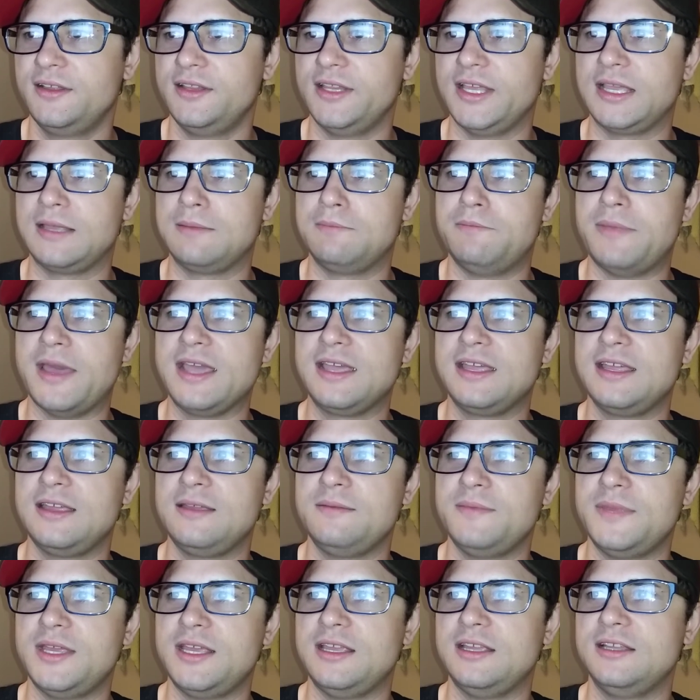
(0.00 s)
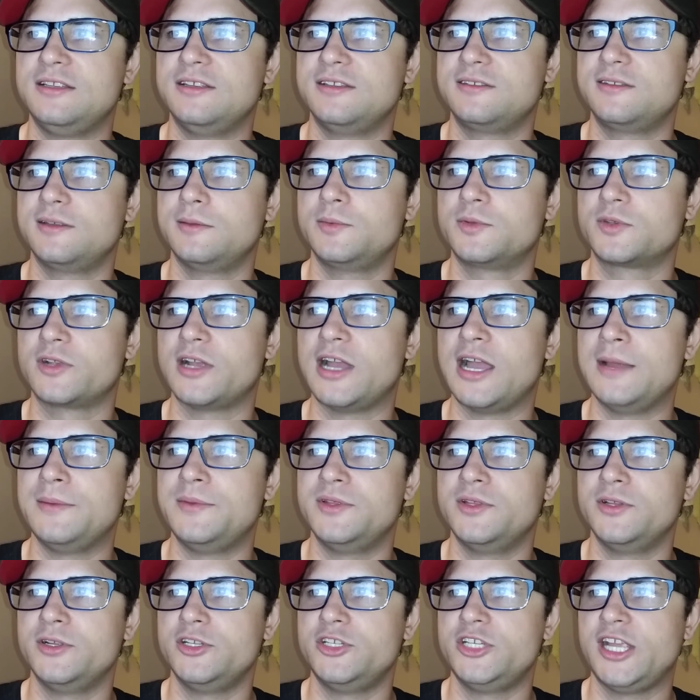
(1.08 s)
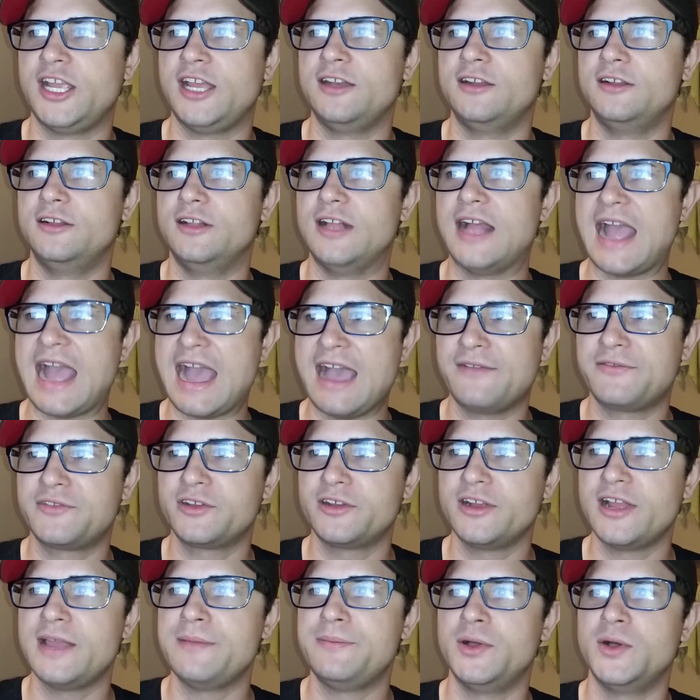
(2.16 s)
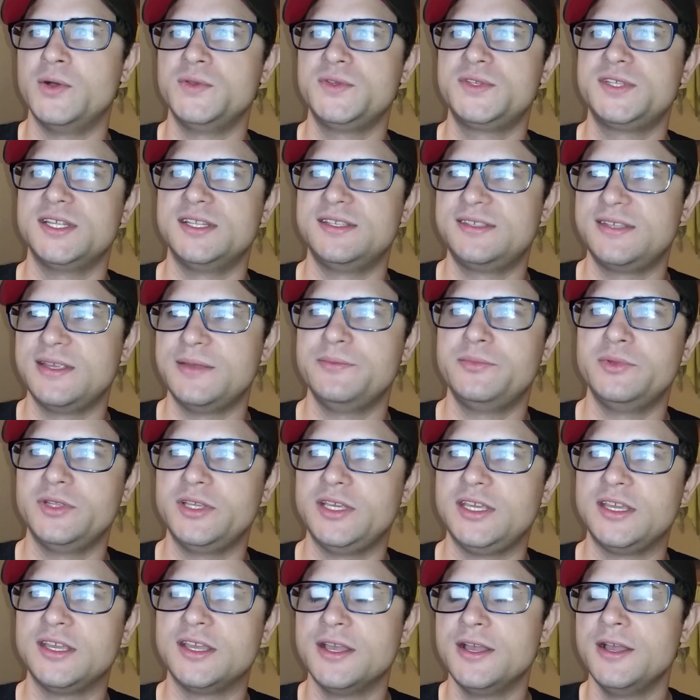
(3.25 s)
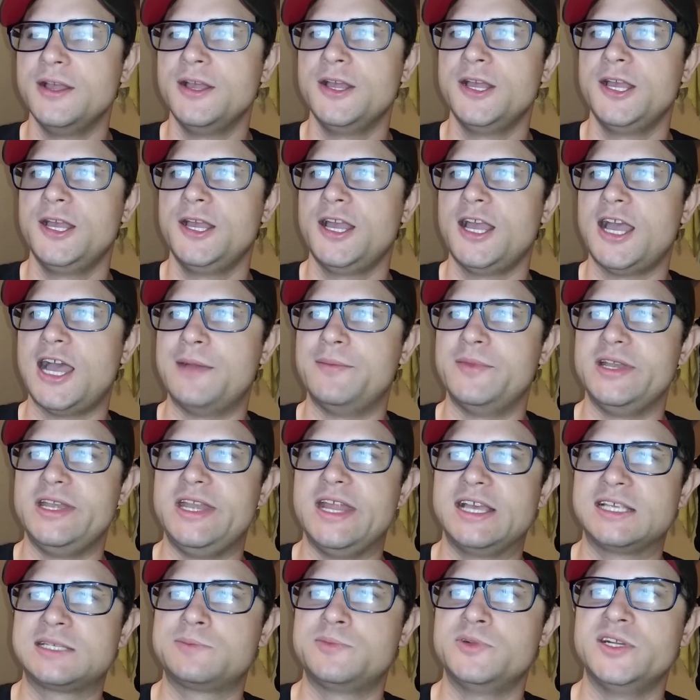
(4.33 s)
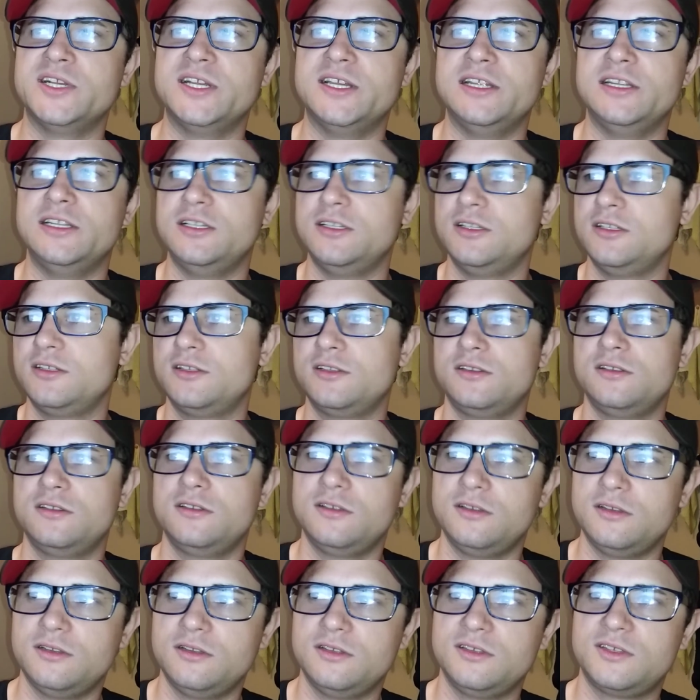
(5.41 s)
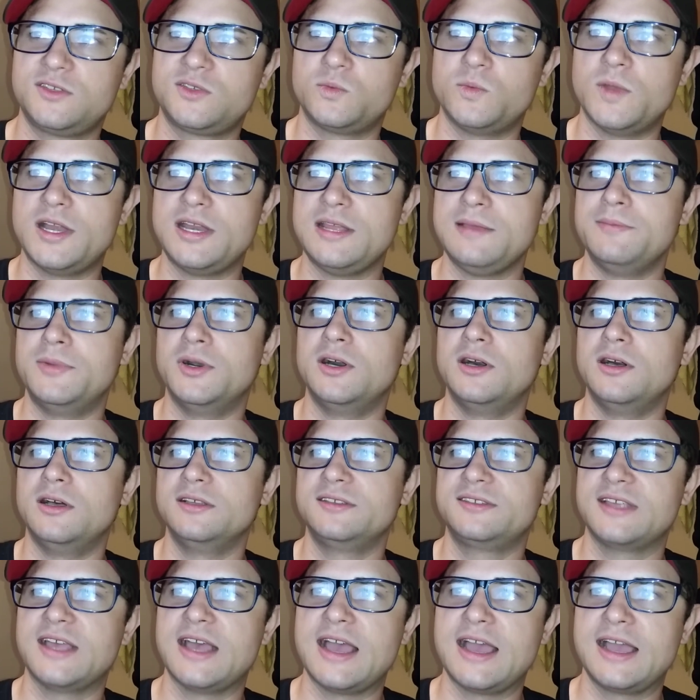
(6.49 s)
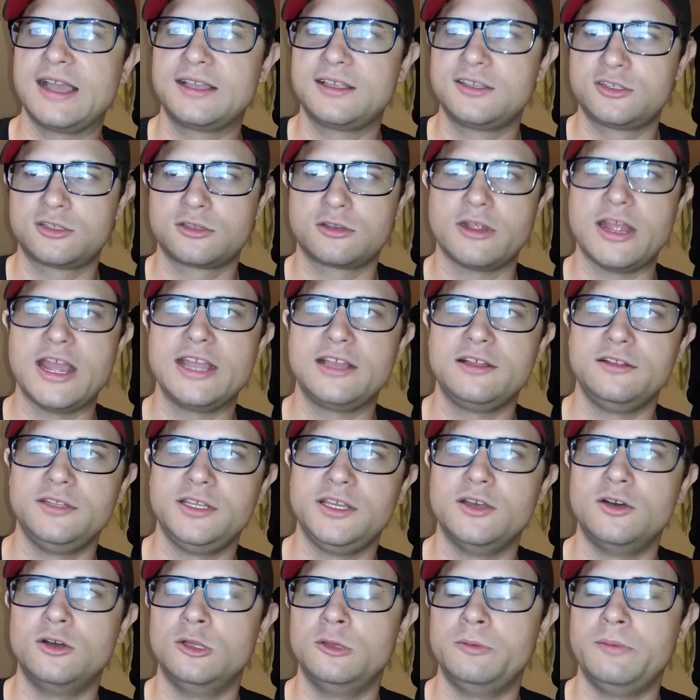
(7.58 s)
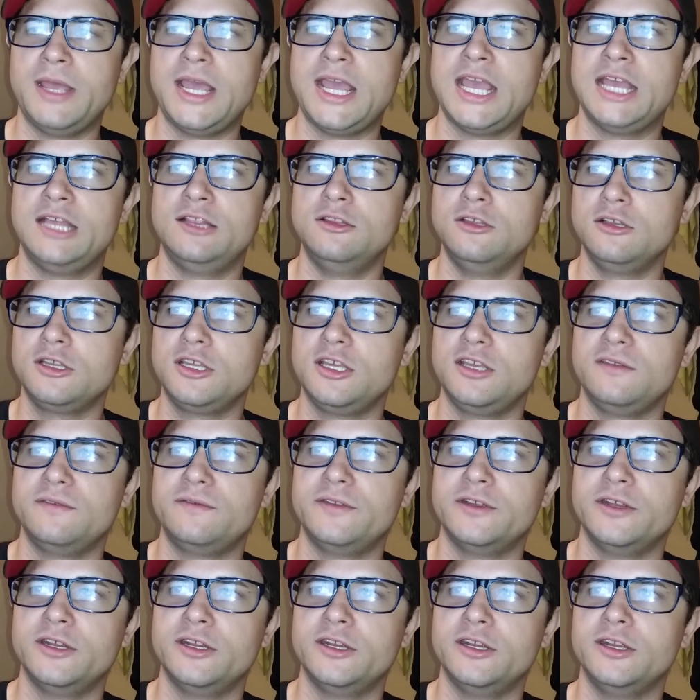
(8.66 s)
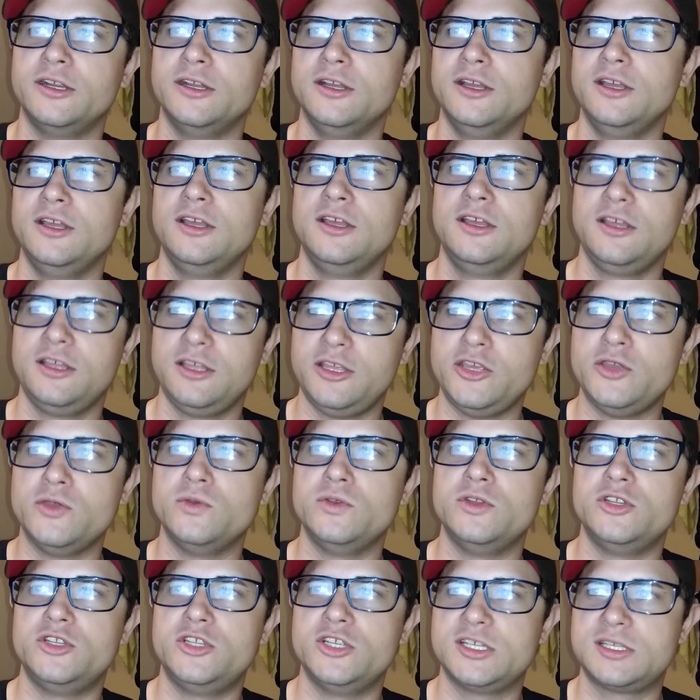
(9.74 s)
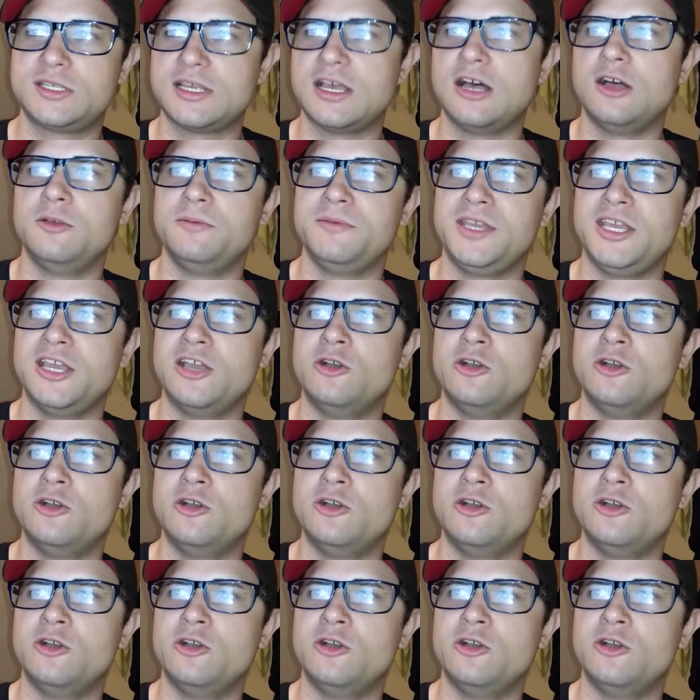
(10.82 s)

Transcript: like begging me to subscribe to their channel after I posted simply, I'm a desperate, sweaty ball sack, scraggly old man looking for you to just help me